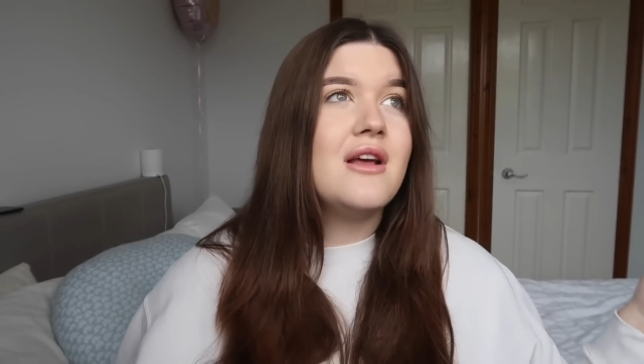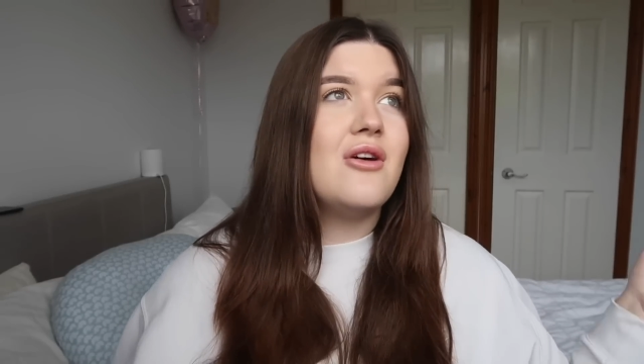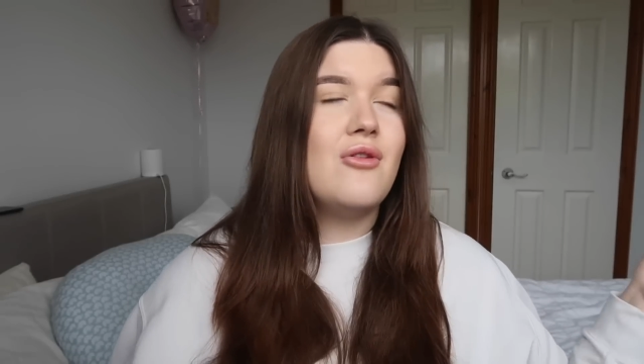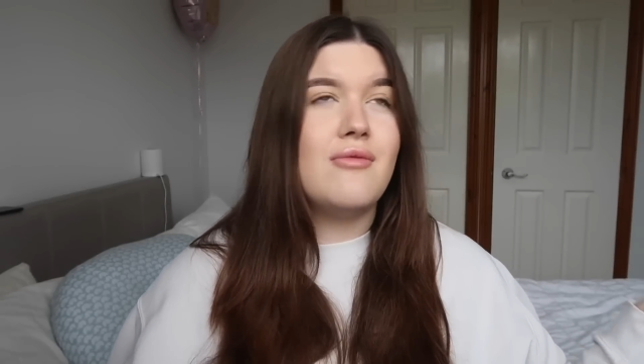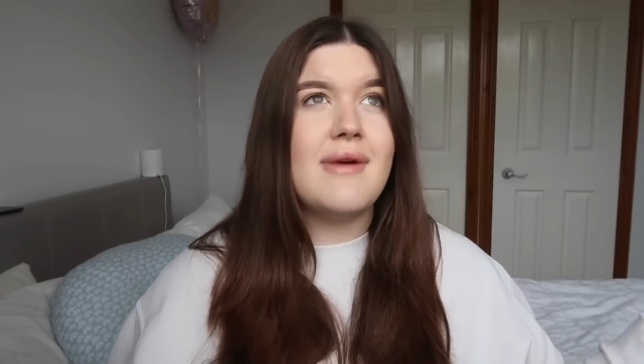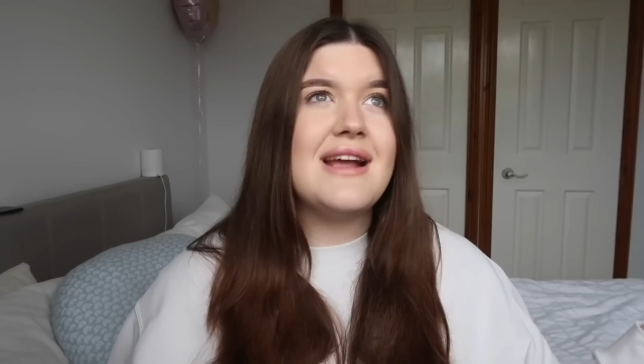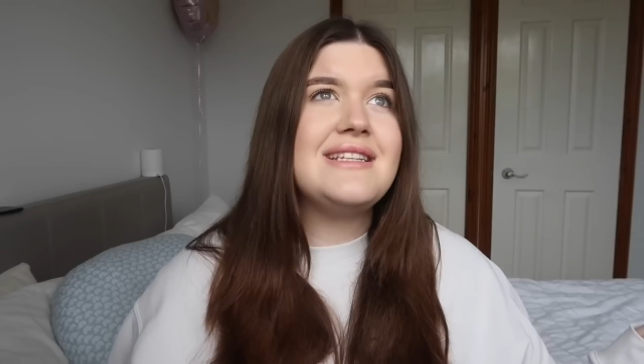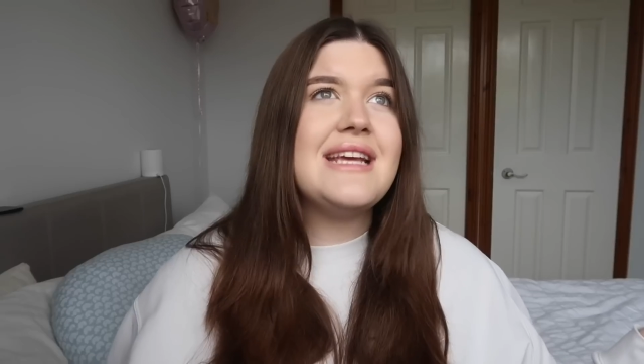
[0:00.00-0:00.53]

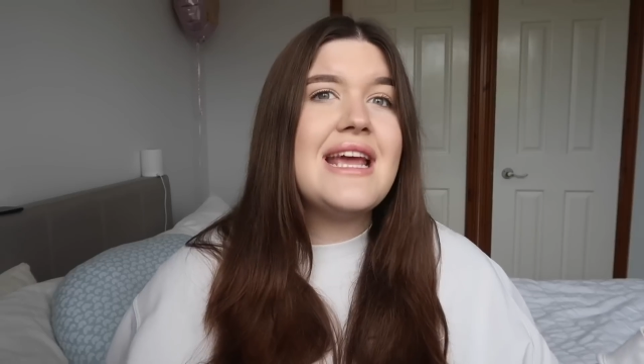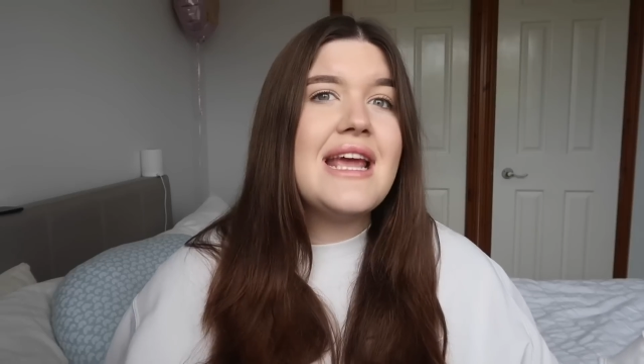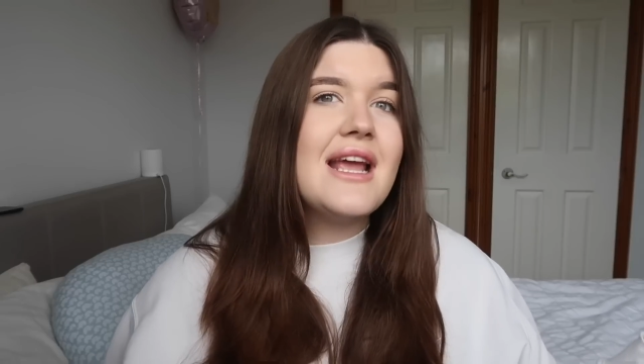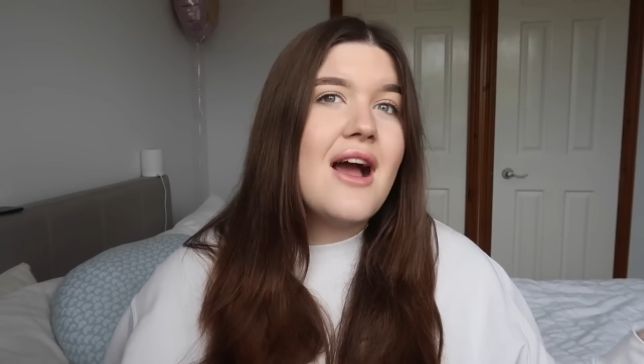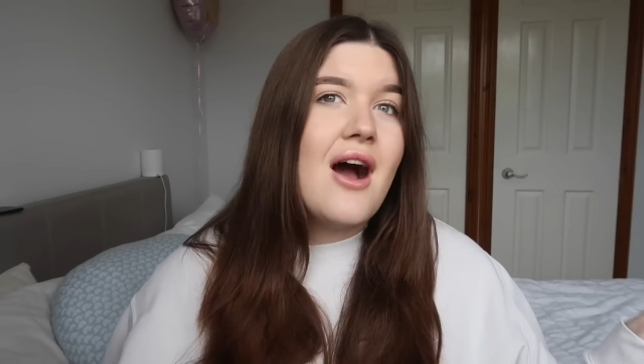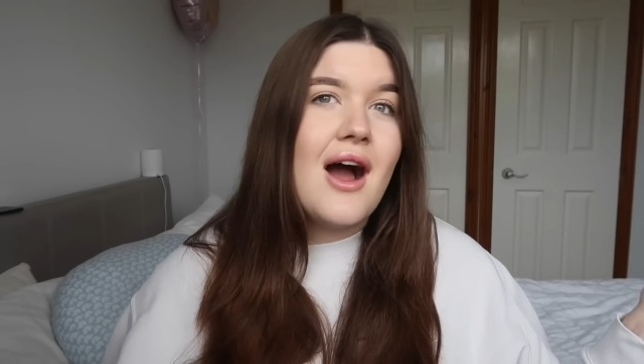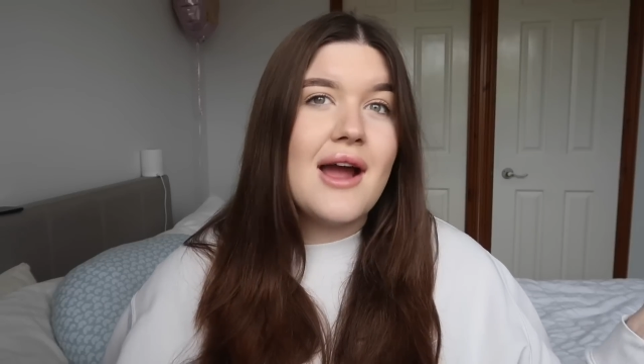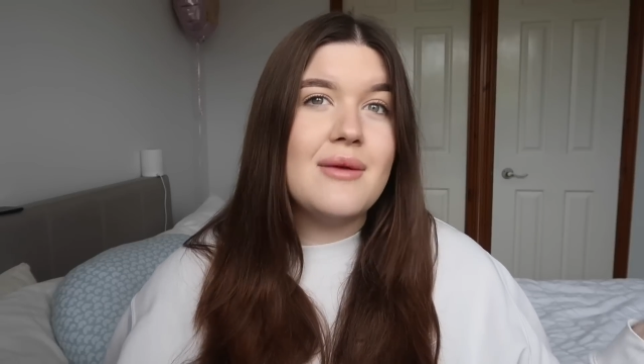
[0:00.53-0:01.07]
already.
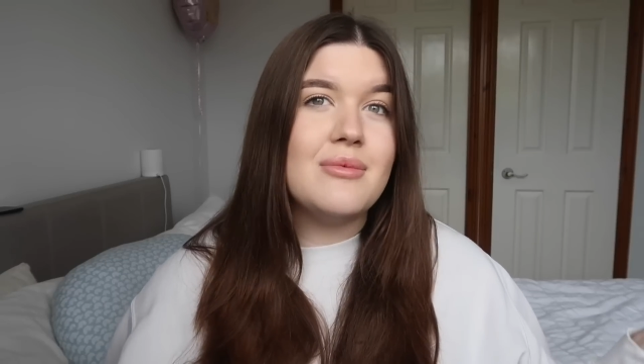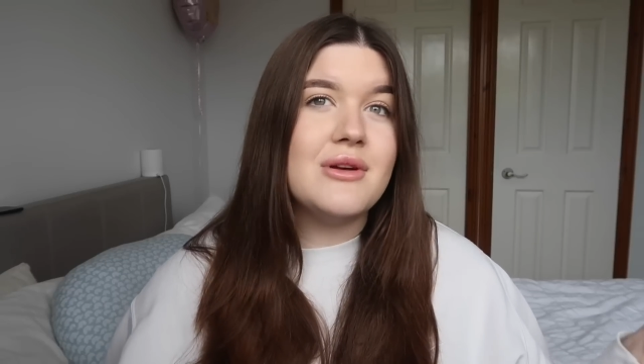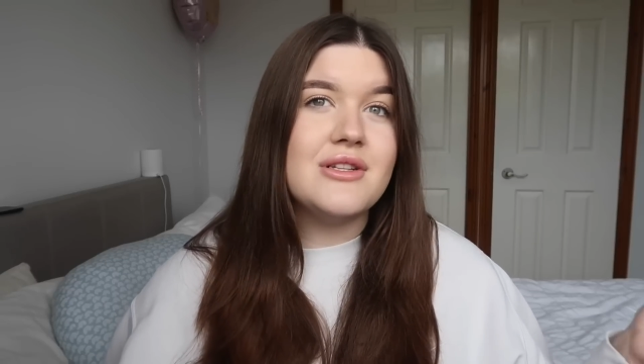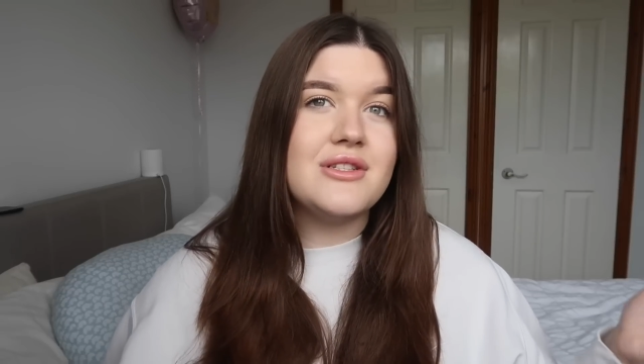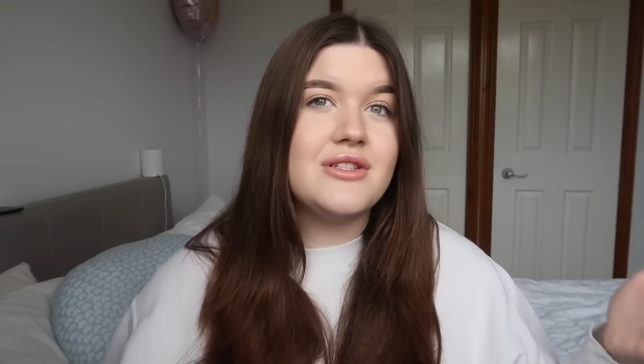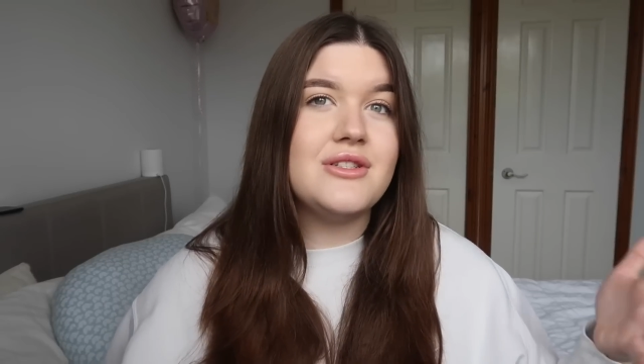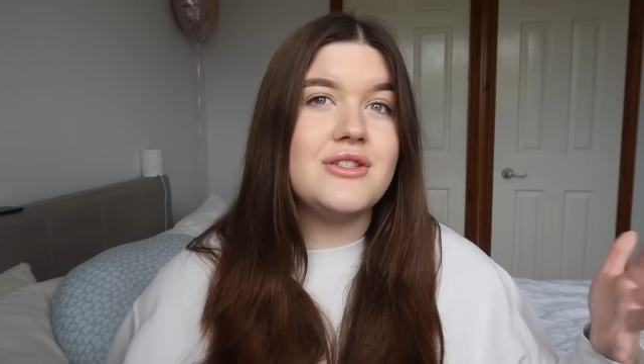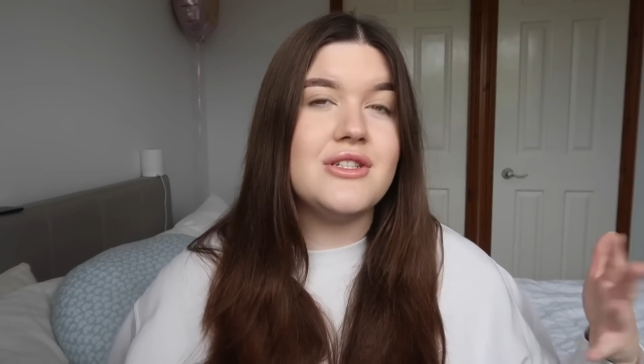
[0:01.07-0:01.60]
I
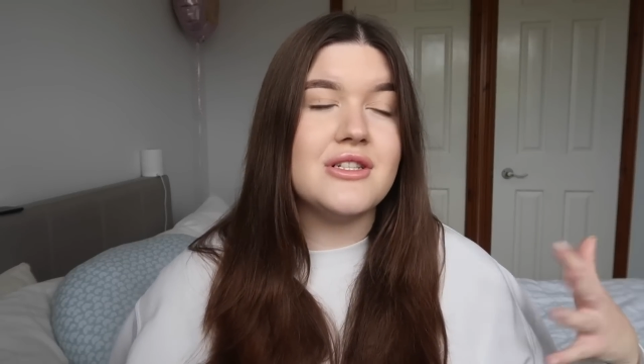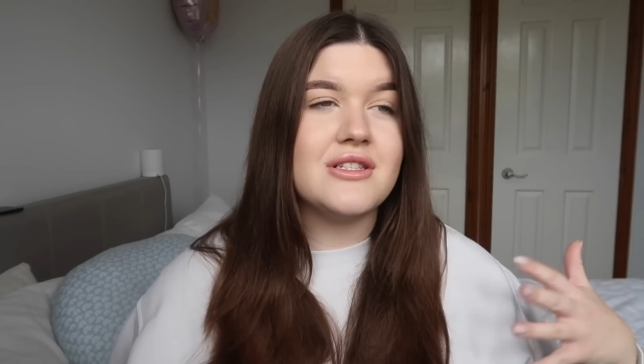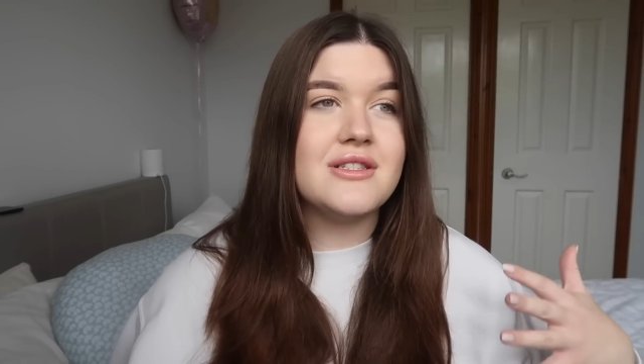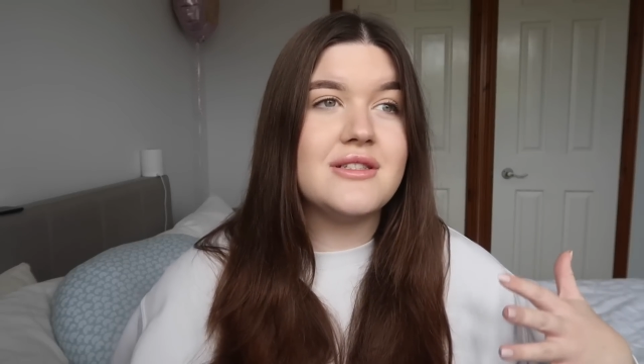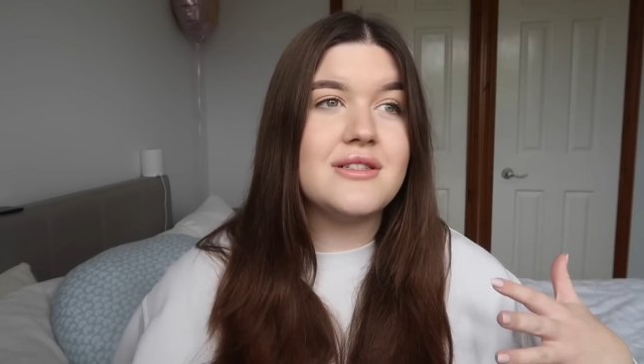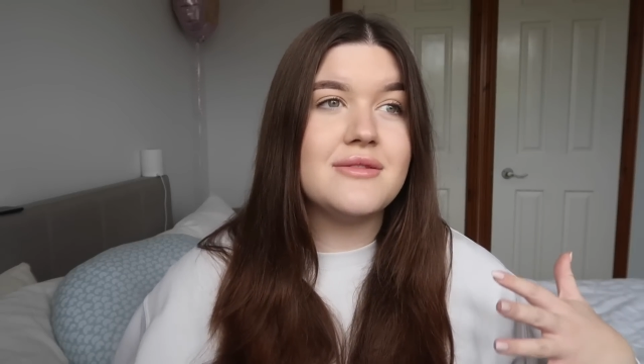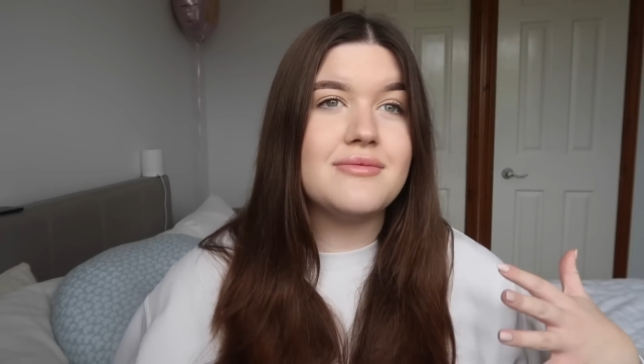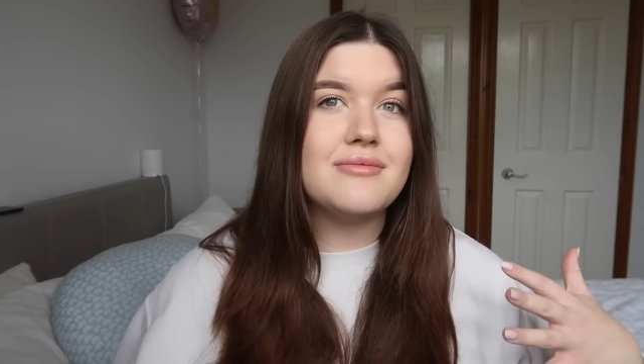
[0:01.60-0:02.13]
would
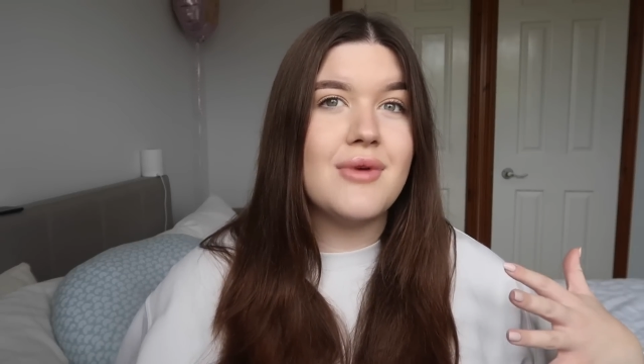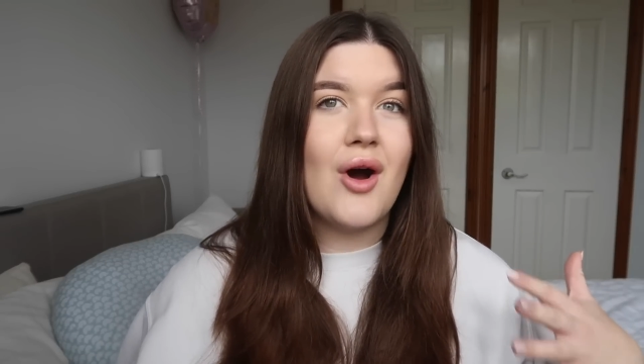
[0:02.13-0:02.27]
just